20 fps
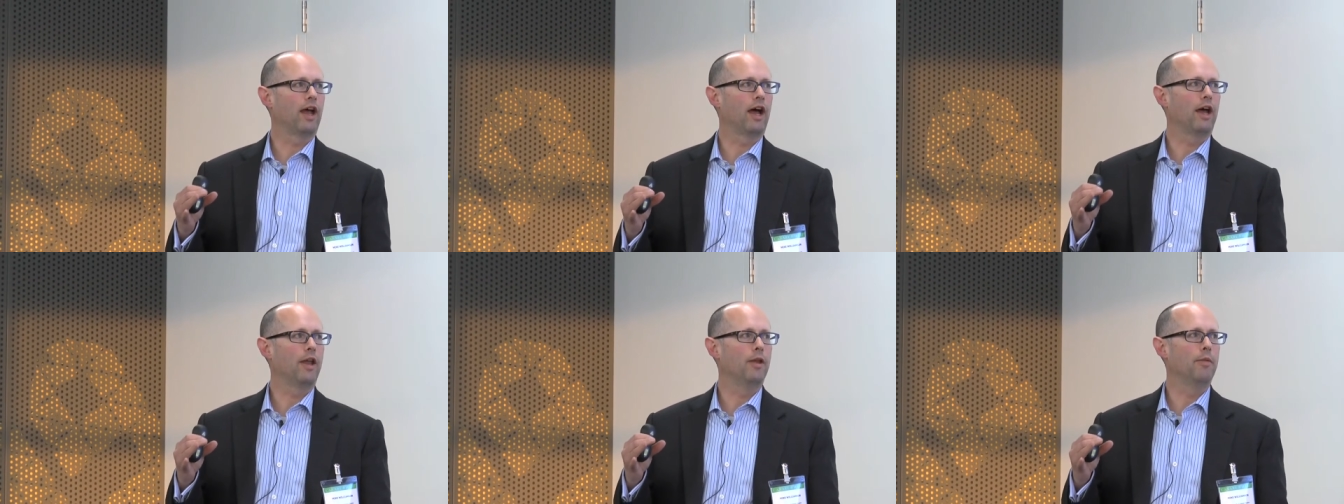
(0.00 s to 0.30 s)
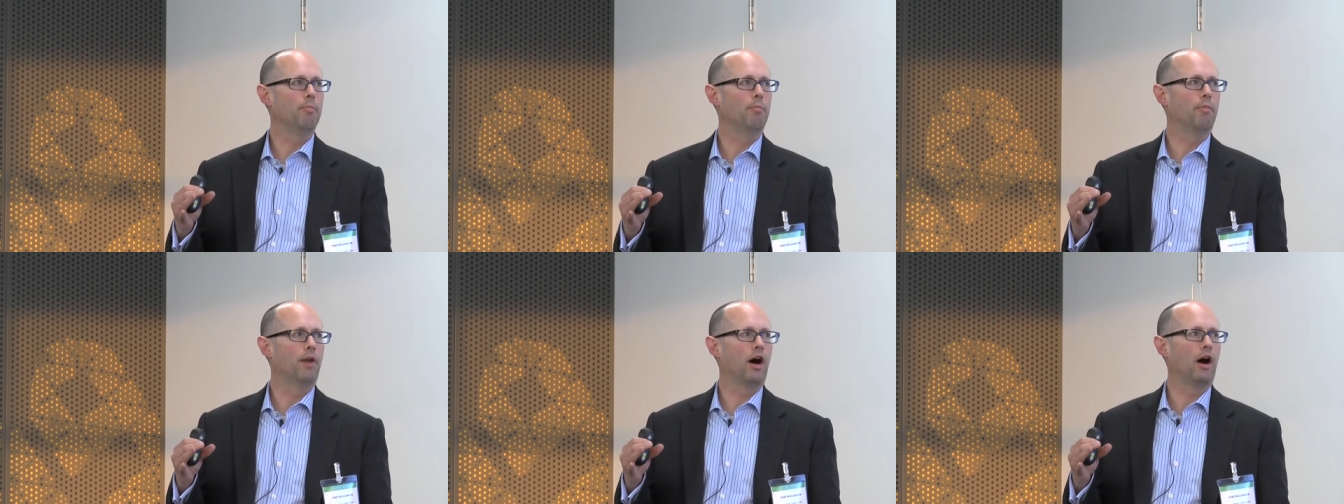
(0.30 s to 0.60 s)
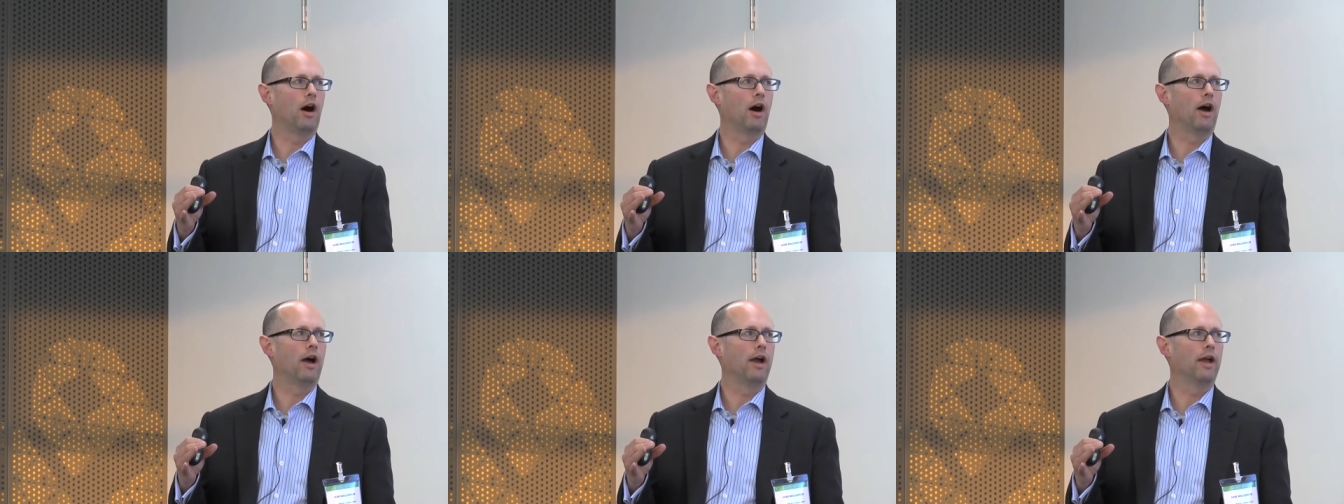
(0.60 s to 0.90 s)
that
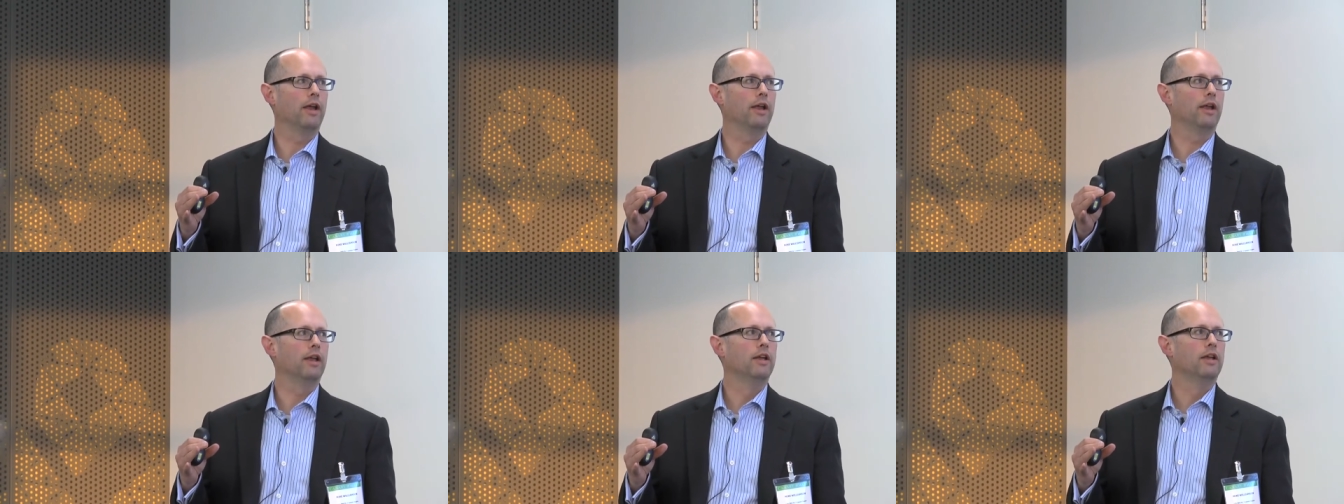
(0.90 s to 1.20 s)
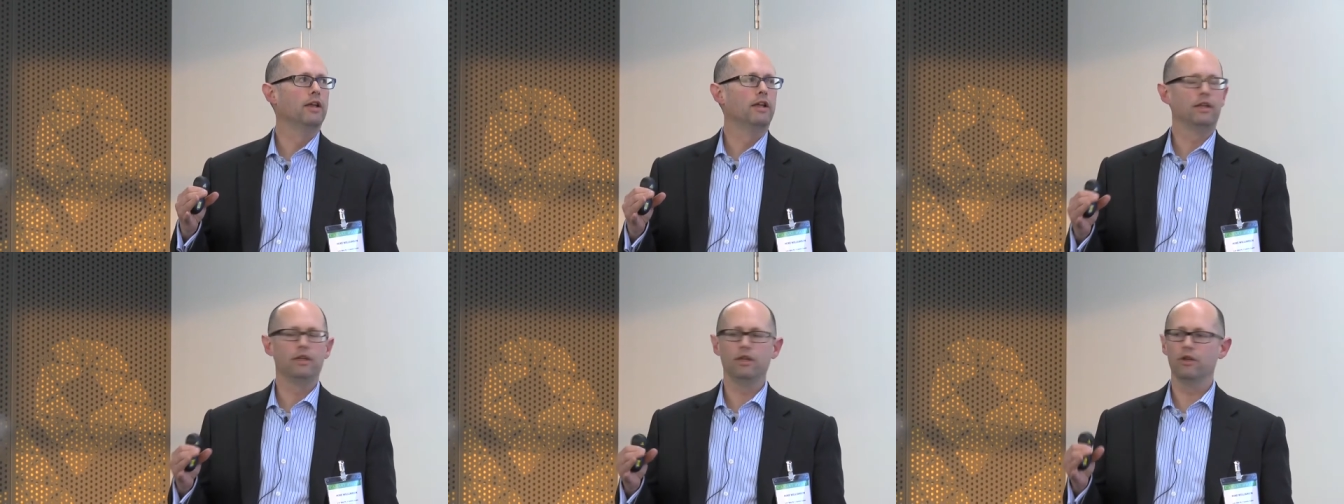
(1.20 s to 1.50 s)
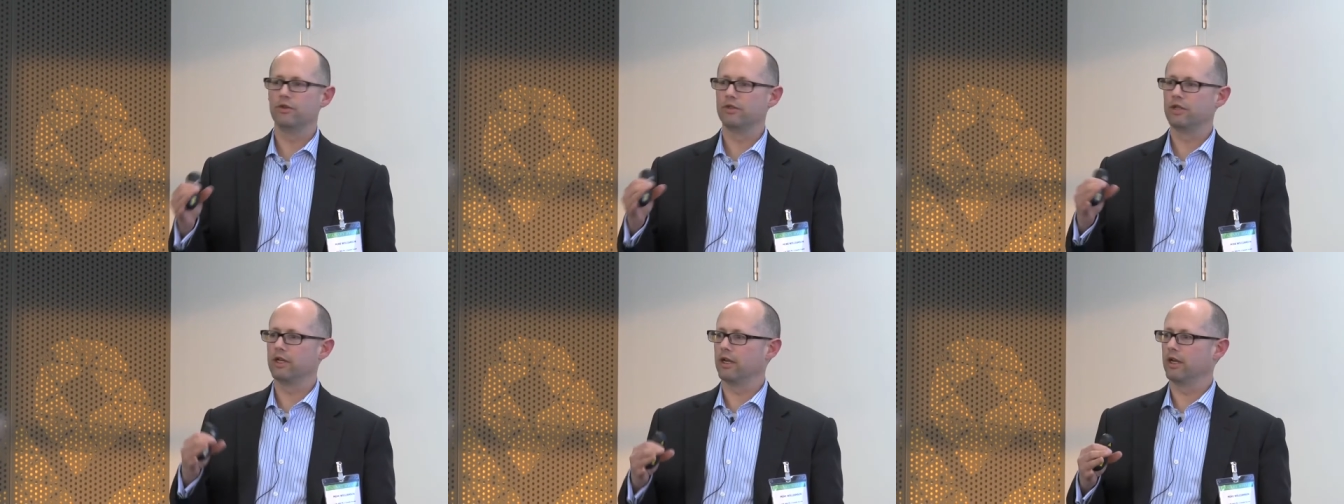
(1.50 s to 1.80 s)
by
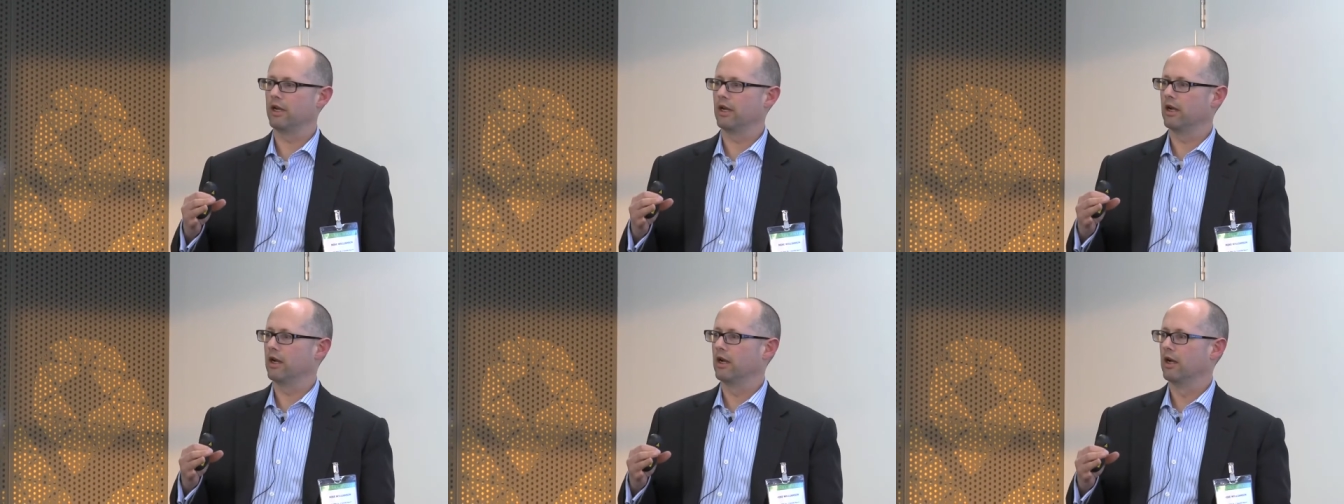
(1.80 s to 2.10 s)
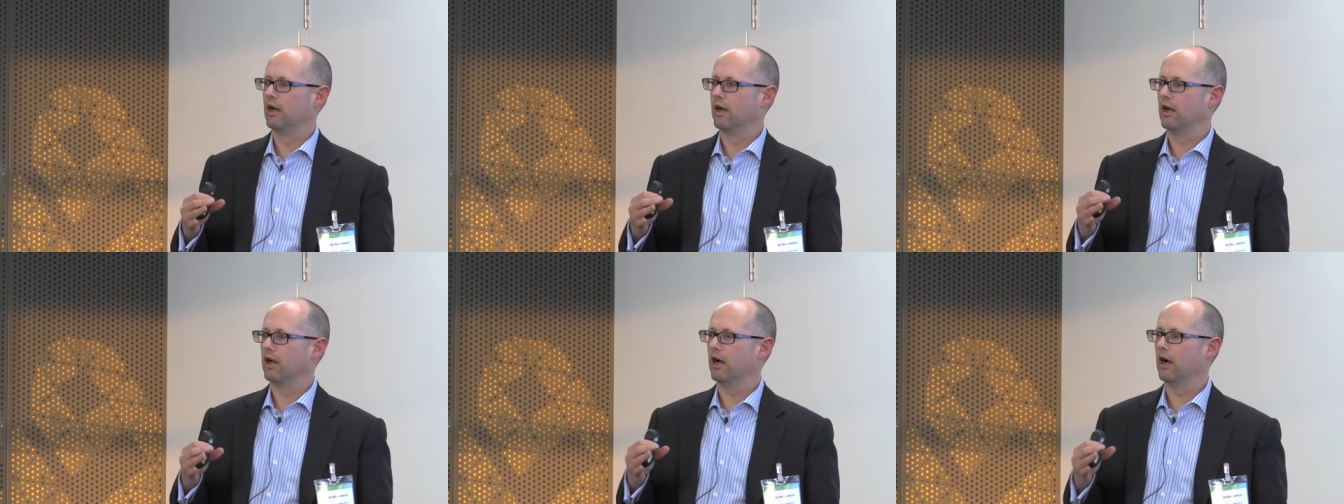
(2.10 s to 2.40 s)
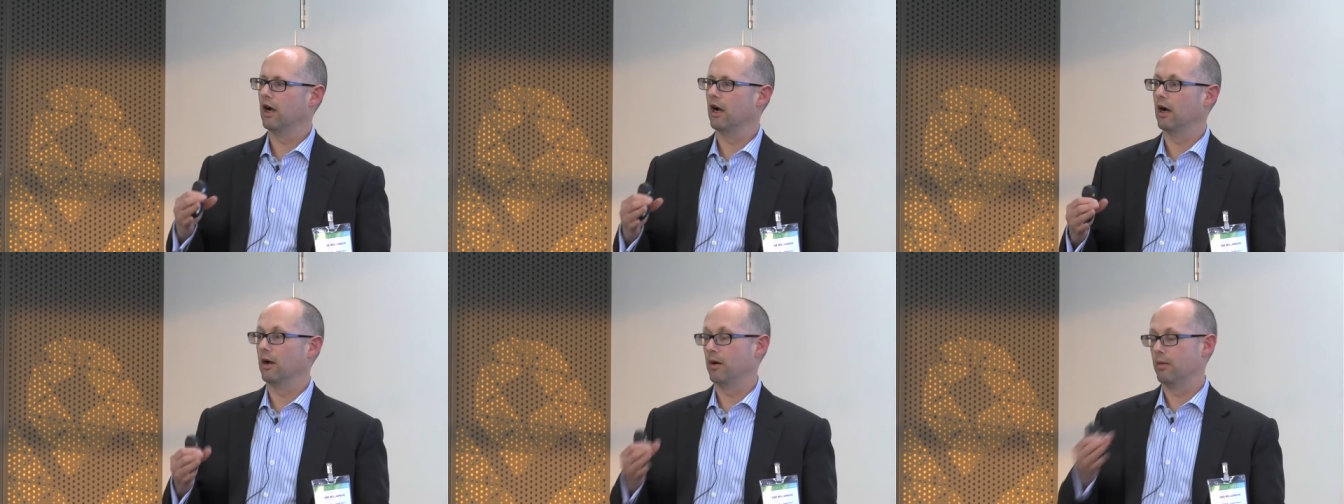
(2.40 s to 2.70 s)
using
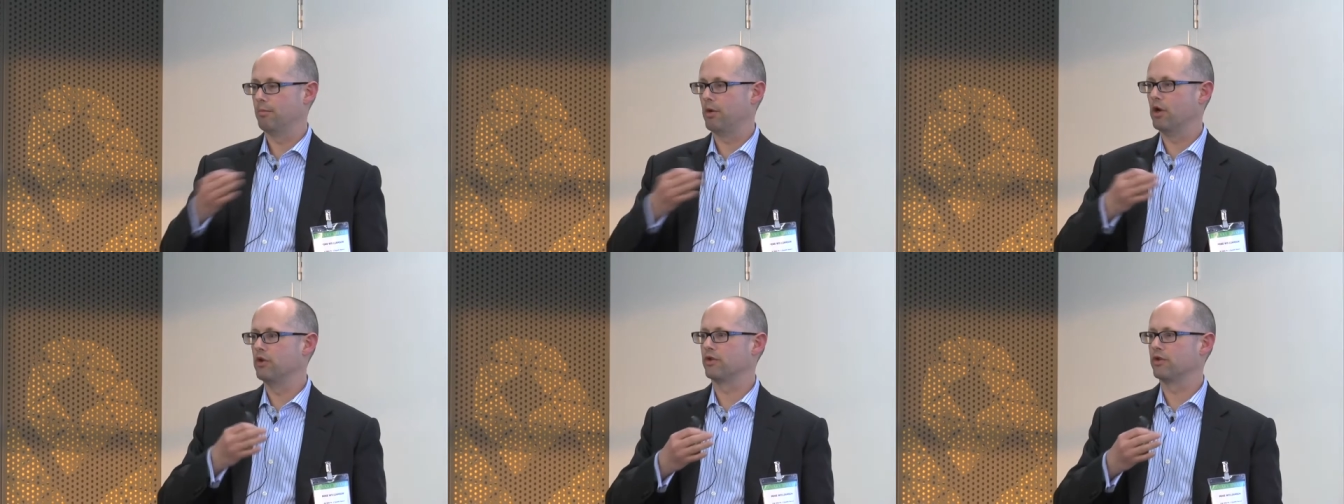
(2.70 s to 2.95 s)
uh,